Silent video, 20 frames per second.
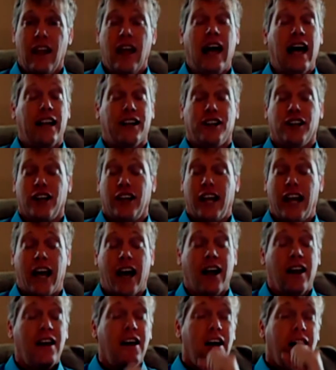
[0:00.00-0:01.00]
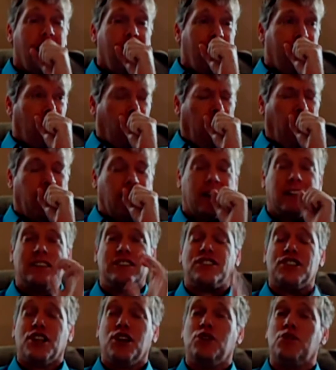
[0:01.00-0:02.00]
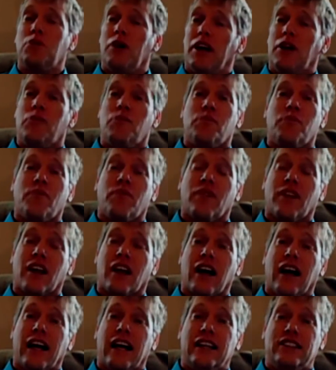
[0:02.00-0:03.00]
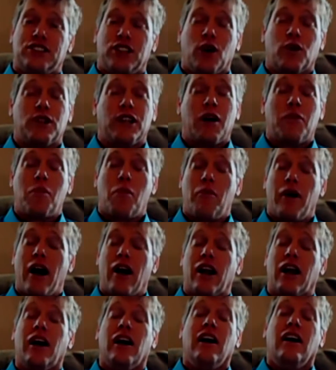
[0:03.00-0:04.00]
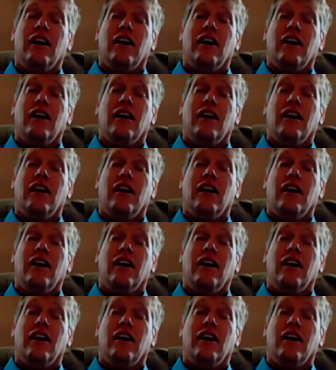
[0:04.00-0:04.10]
I've done that. Excuse me. I get choked up about it.